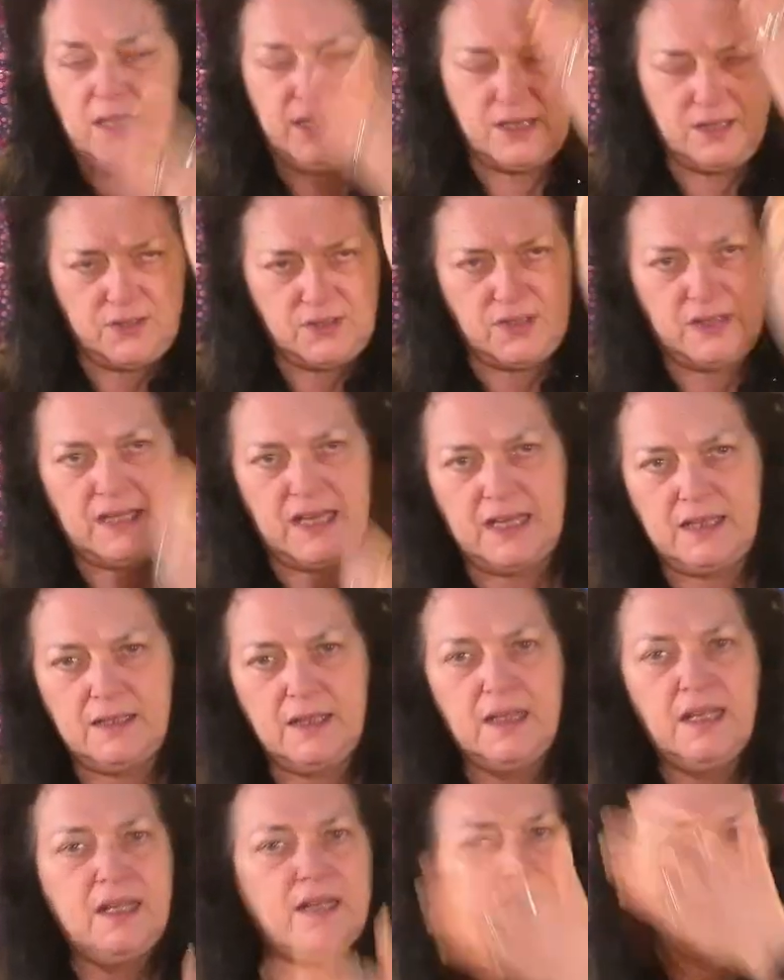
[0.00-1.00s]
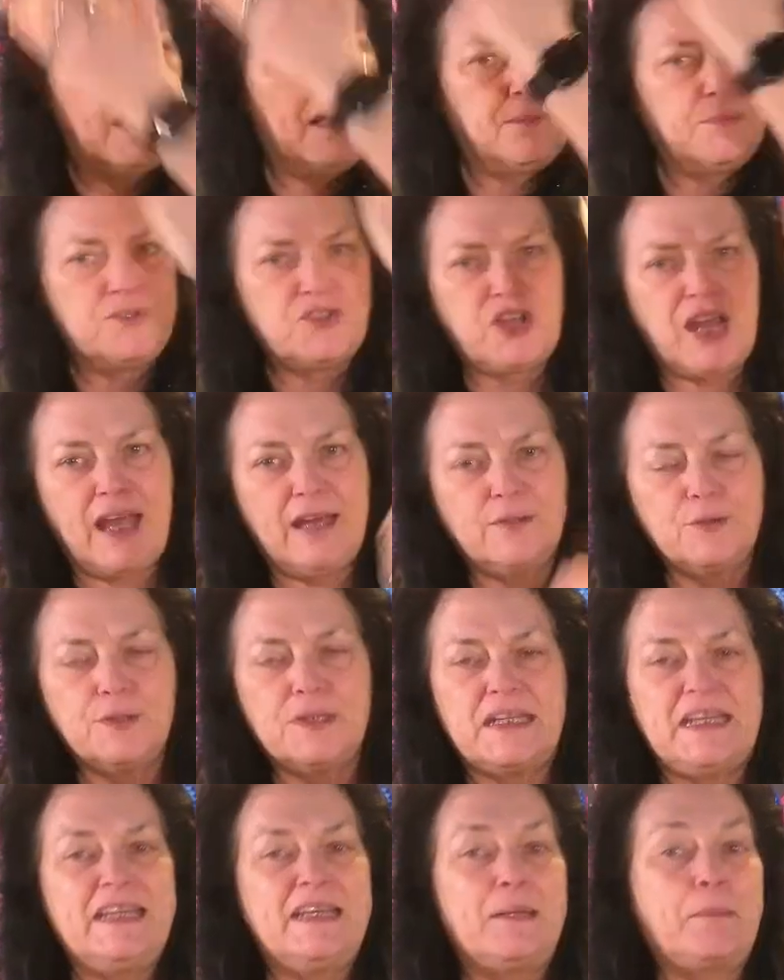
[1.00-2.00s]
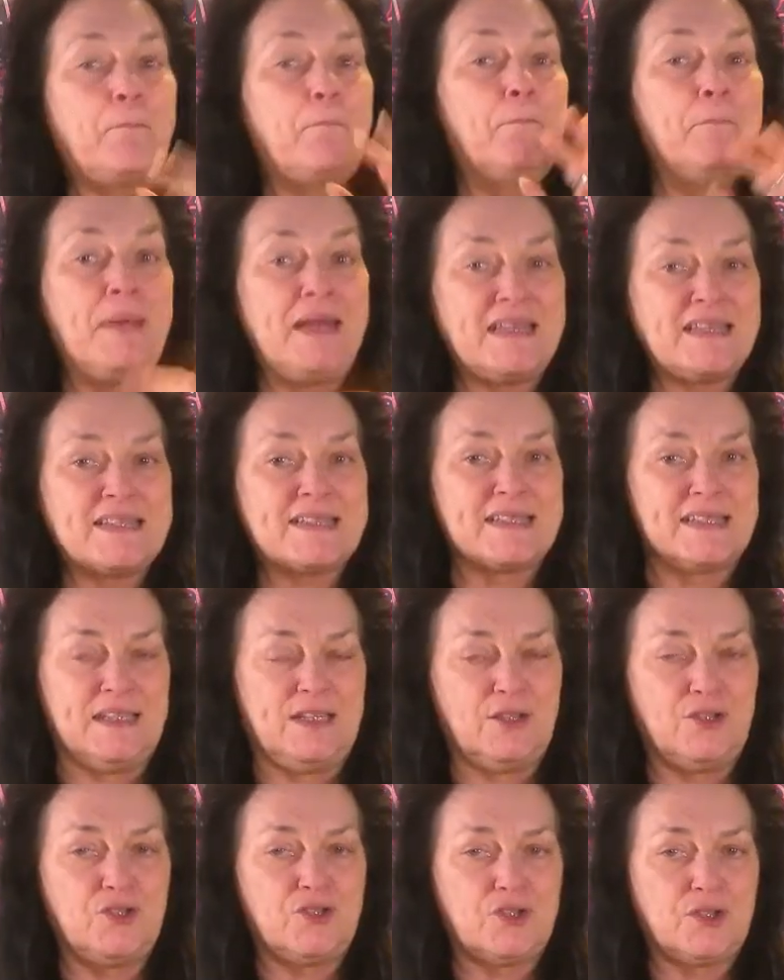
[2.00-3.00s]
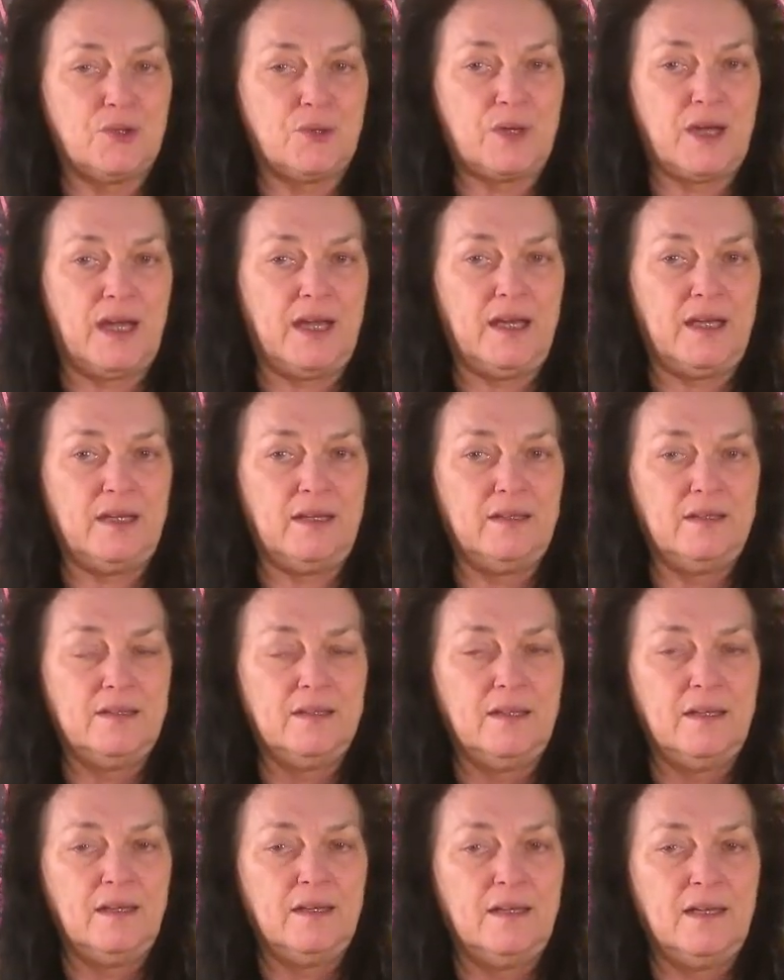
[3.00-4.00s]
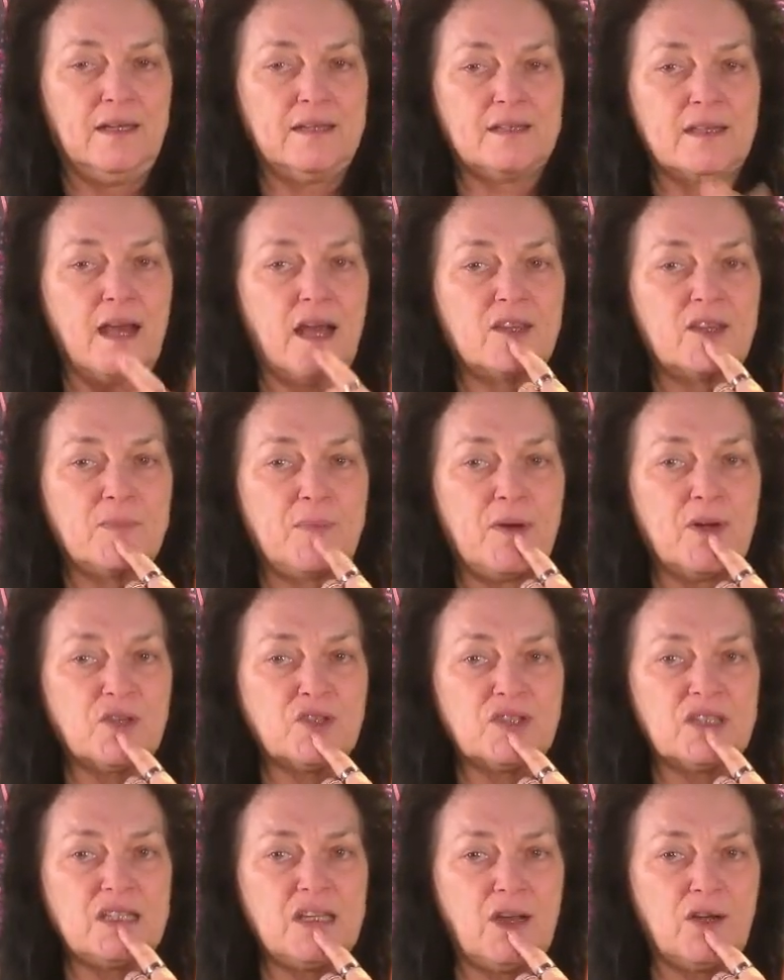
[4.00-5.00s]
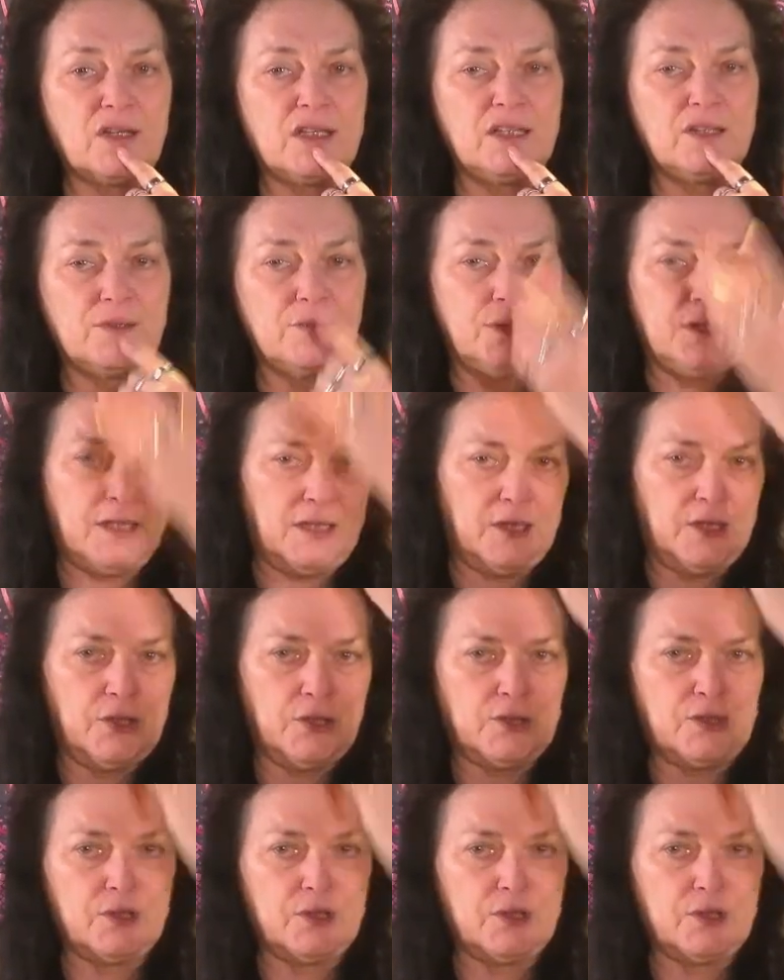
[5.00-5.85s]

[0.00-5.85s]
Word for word: Because that, that channeled in message, okay, it's not the person talking through here.